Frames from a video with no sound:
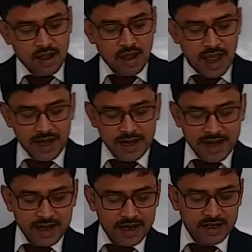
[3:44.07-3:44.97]

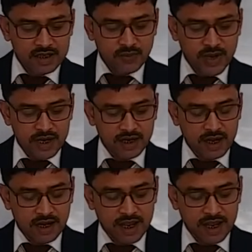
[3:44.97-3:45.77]
unending spring